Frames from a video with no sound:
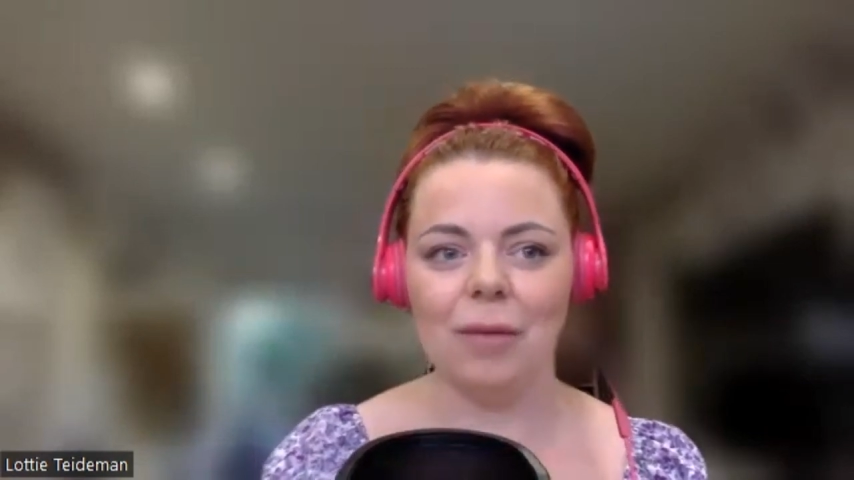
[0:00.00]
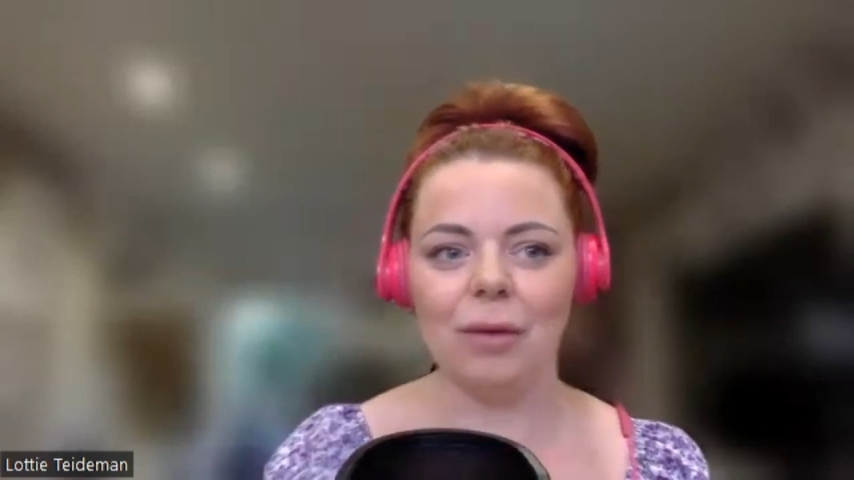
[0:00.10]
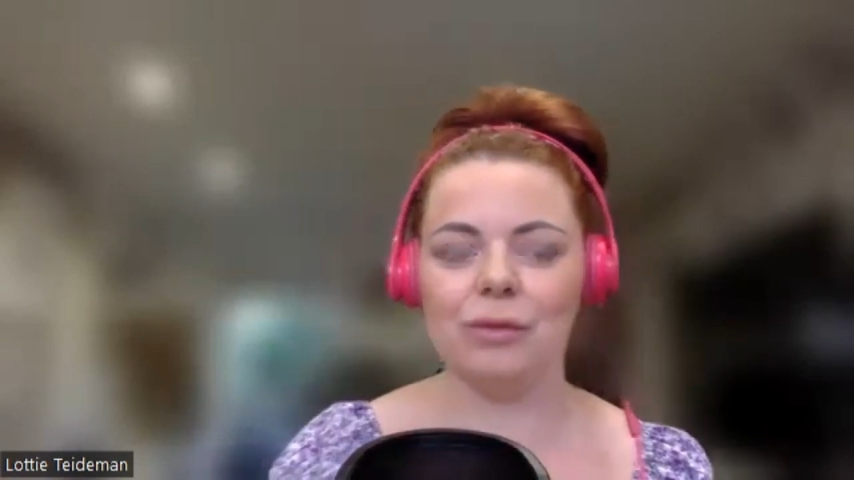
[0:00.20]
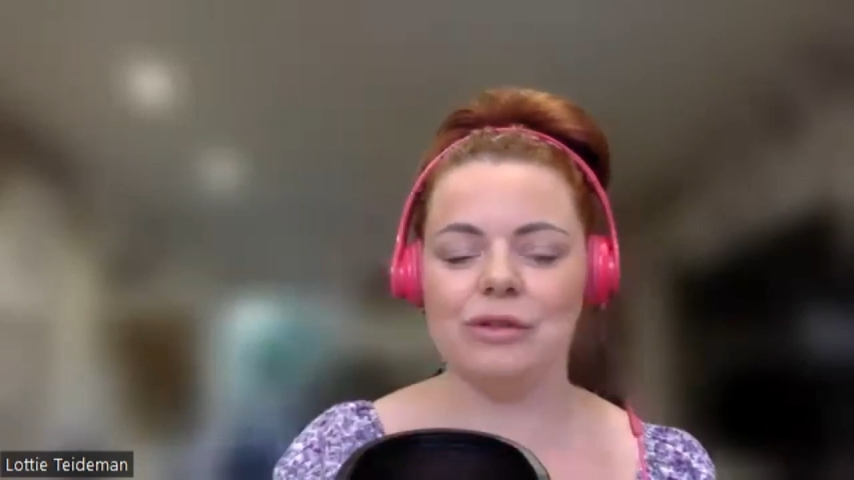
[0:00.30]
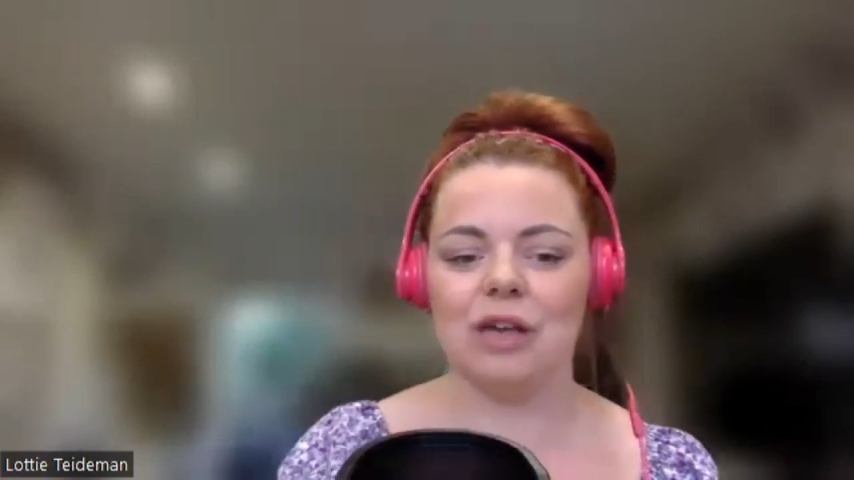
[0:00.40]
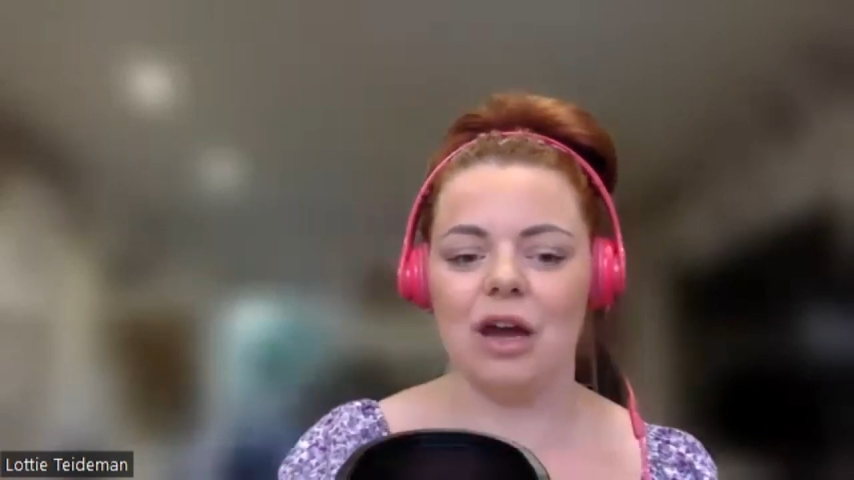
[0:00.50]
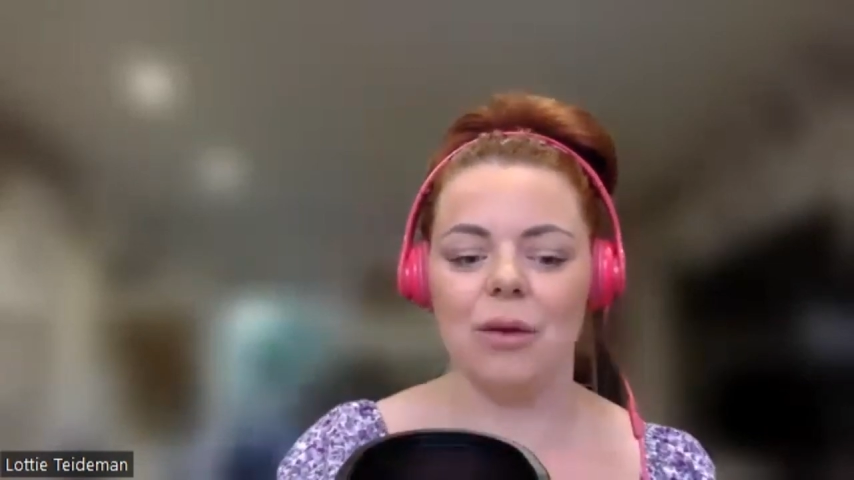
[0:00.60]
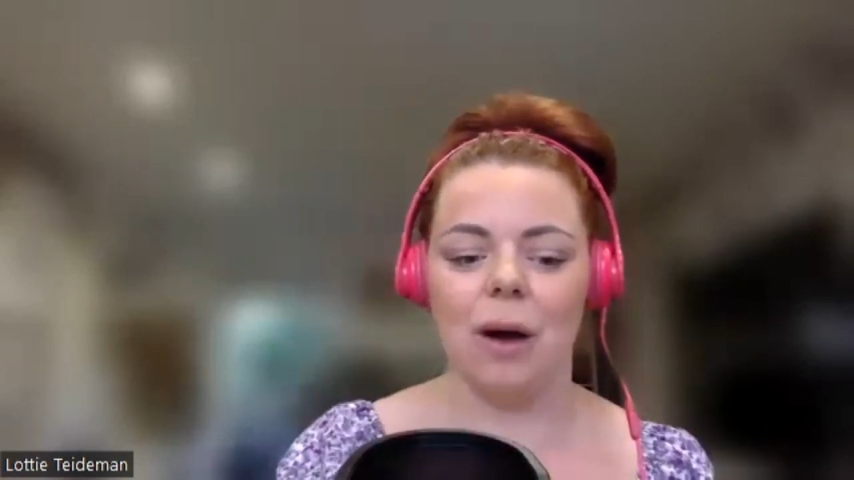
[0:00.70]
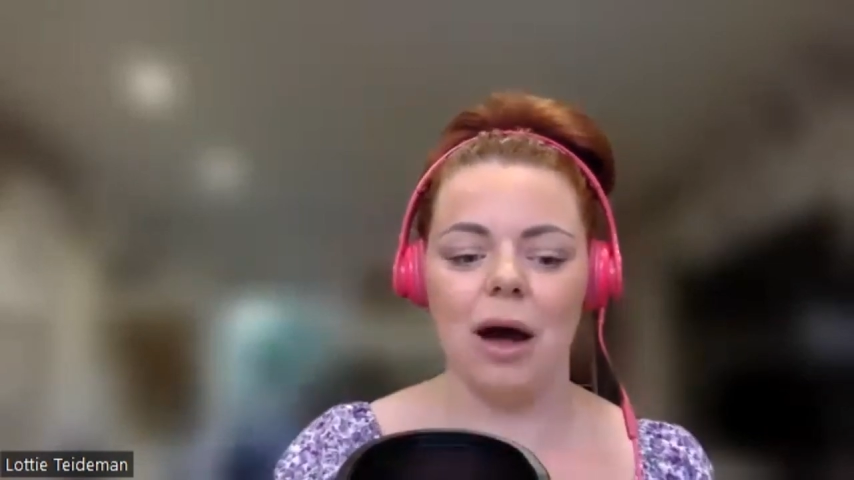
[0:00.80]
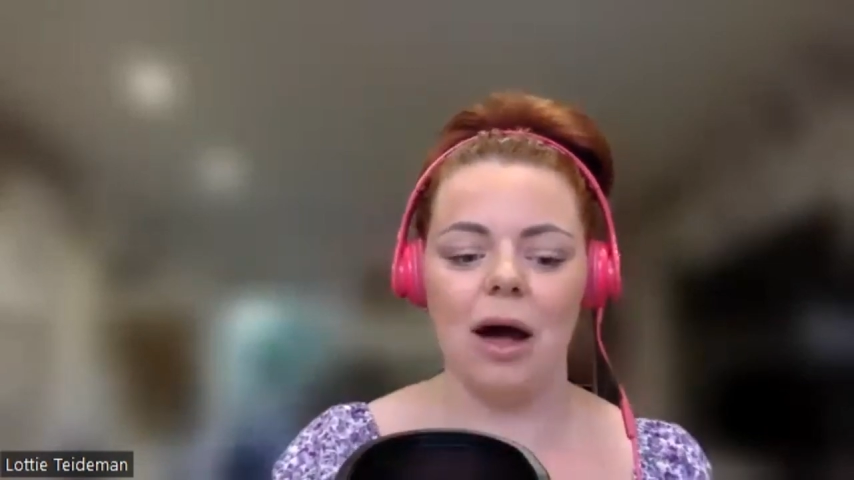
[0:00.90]
but
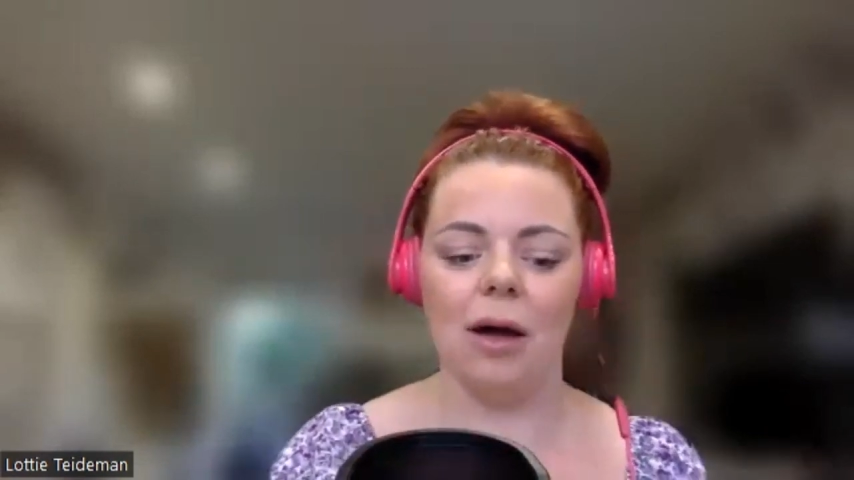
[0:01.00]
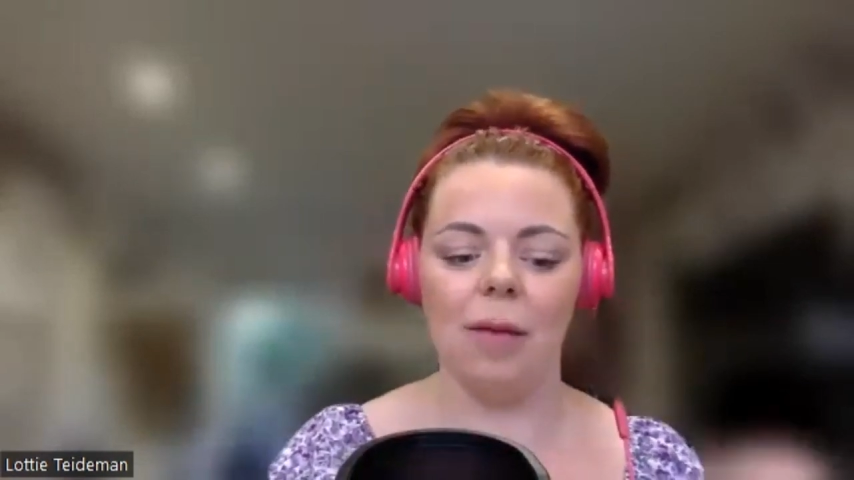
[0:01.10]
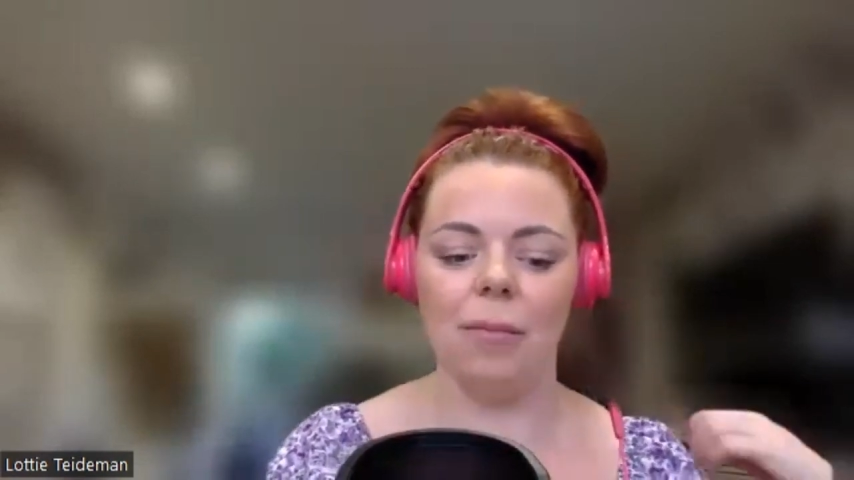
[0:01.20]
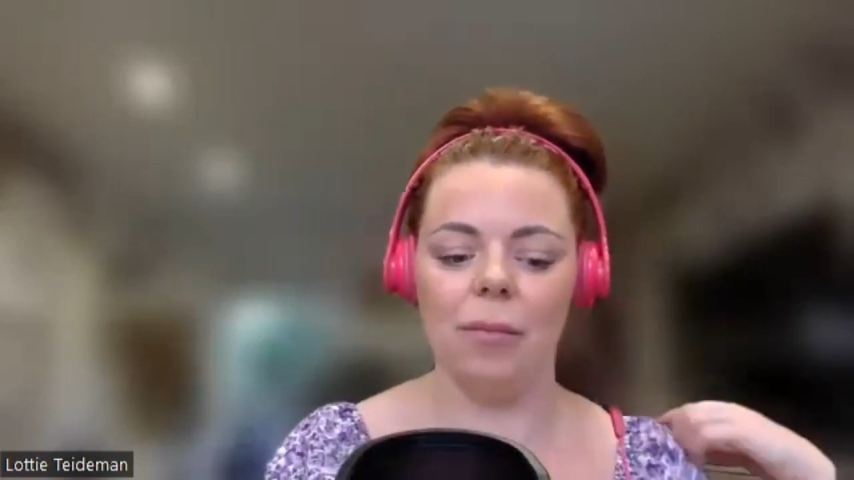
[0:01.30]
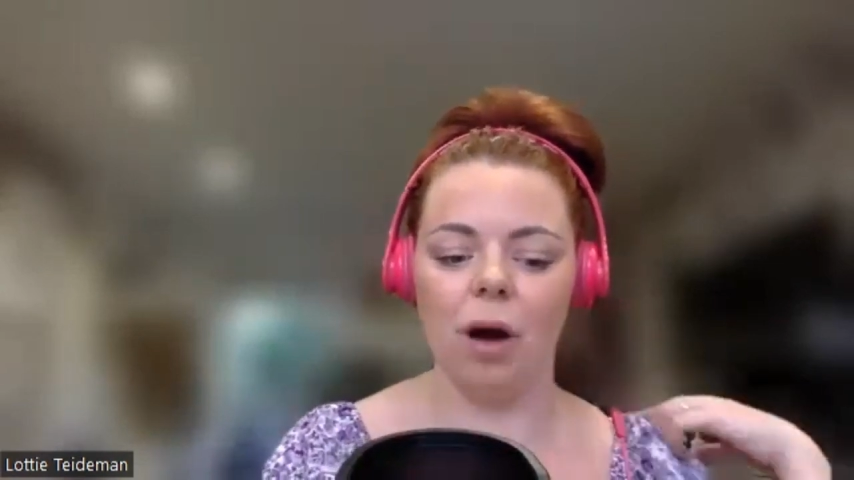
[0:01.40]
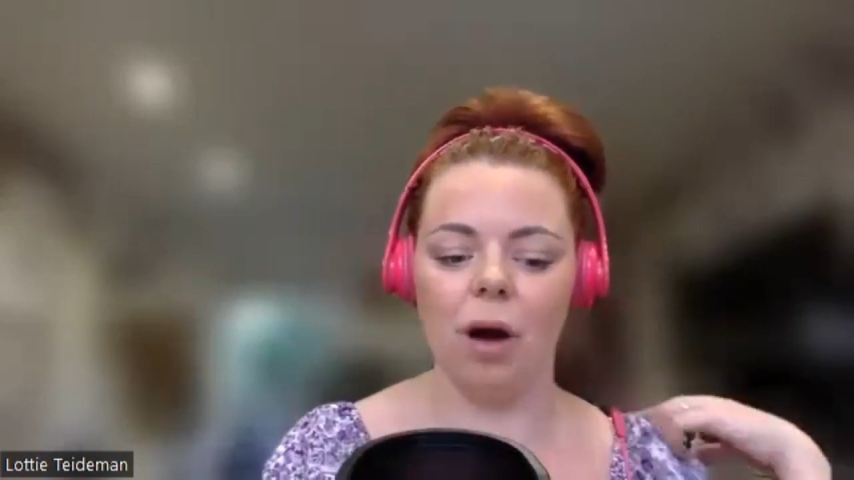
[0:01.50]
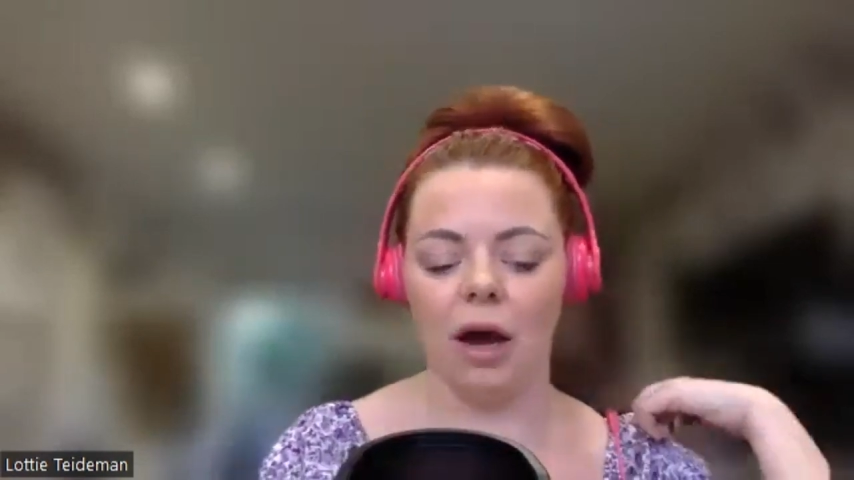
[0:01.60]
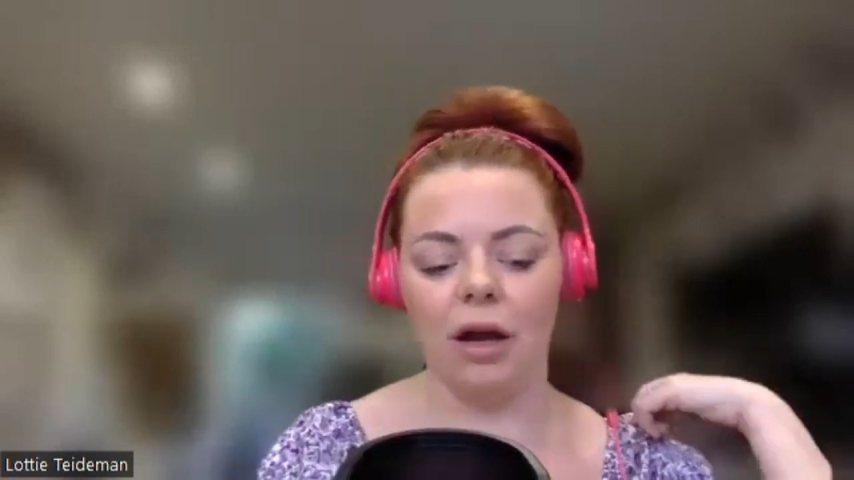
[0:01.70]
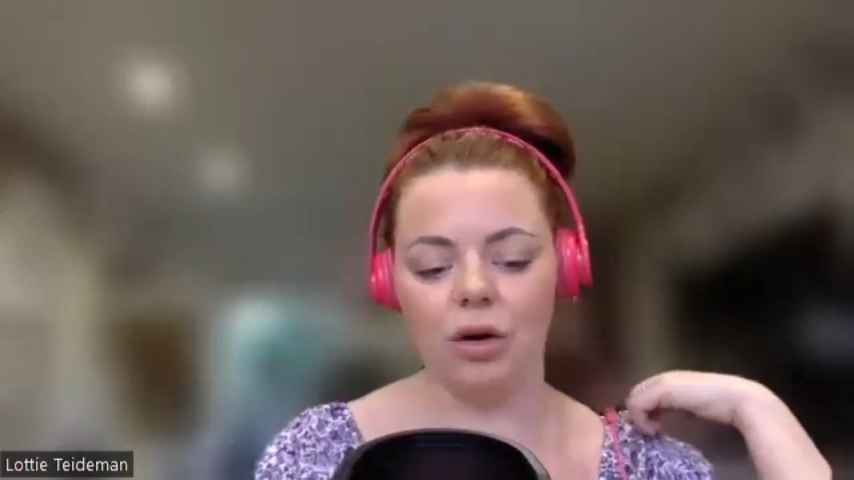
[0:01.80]
also I